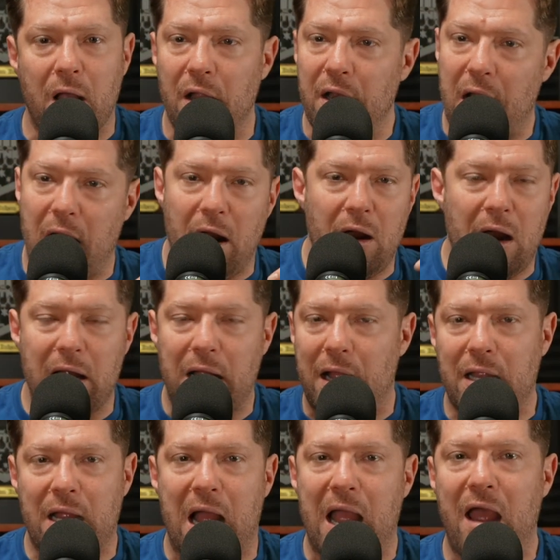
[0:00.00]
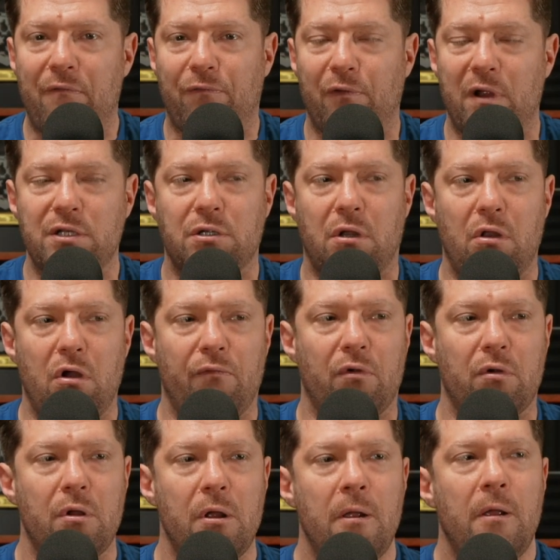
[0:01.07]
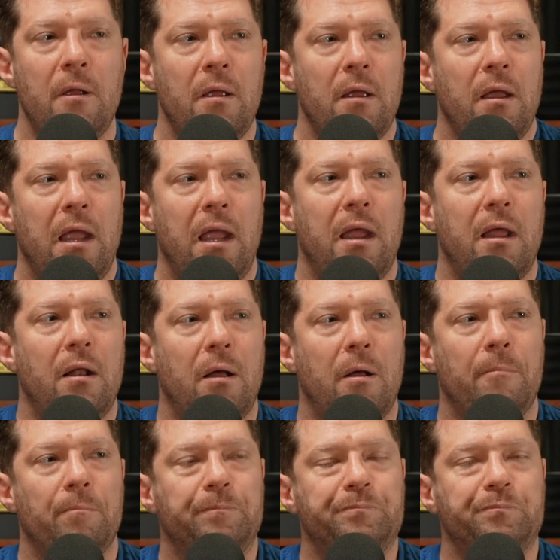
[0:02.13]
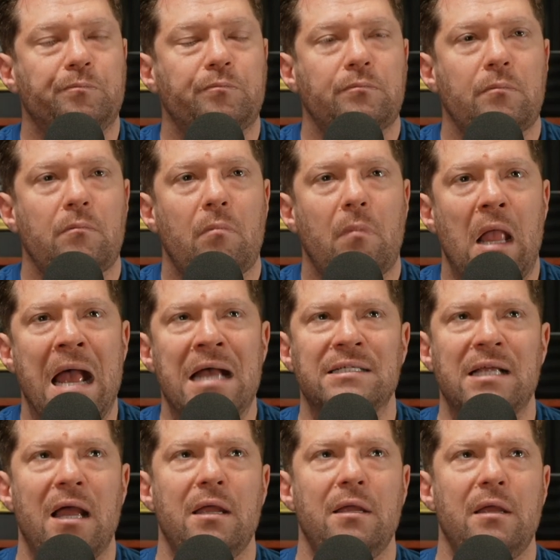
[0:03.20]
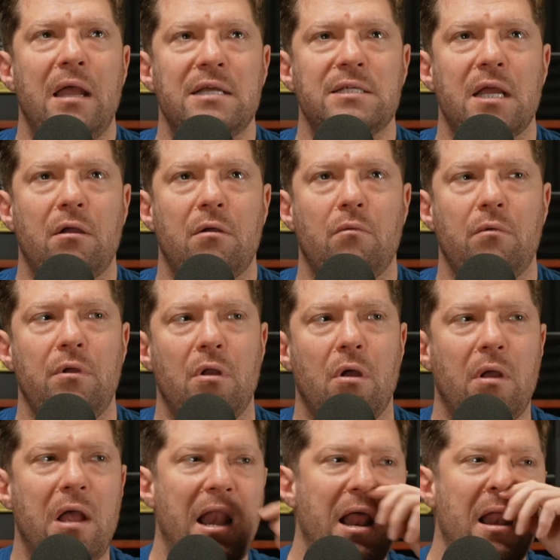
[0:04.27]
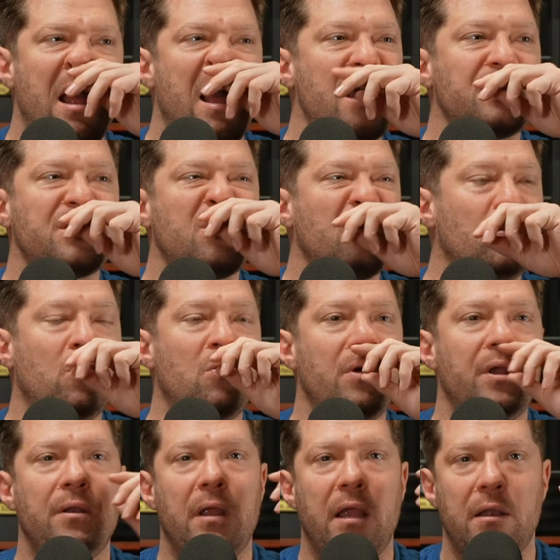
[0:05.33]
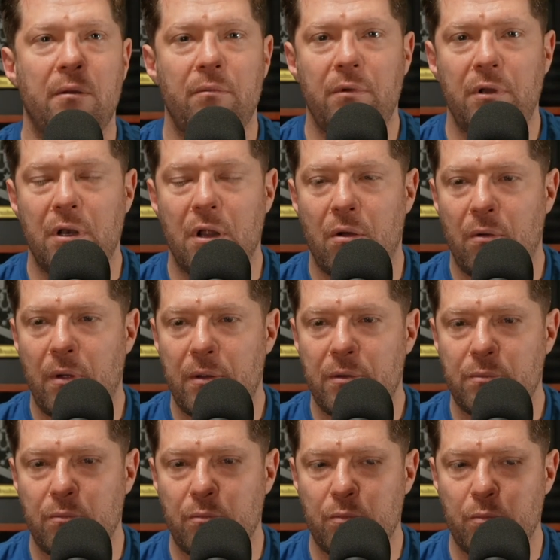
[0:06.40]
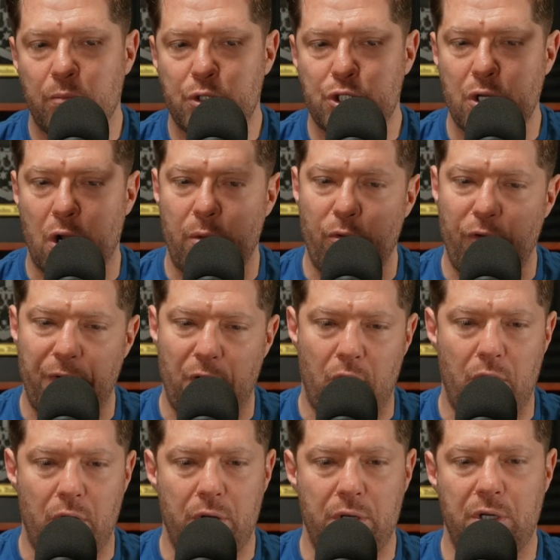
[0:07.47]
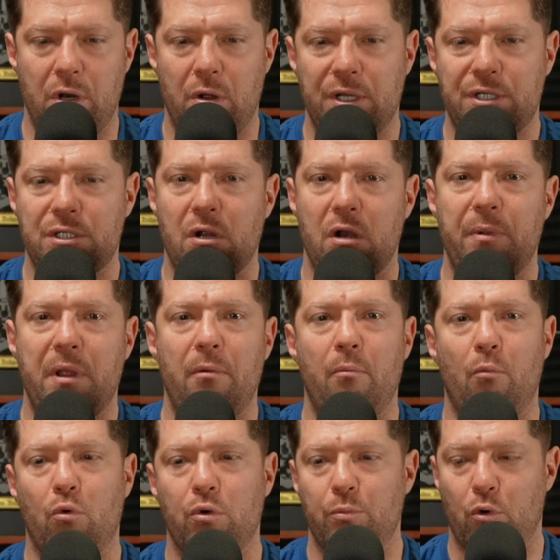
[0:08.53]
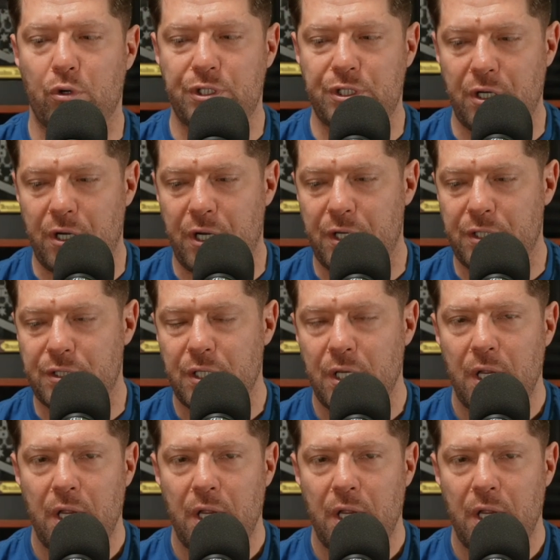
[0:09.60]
I had friends all over. And as I got out of high school and started moving on, it started becoming more and more serious,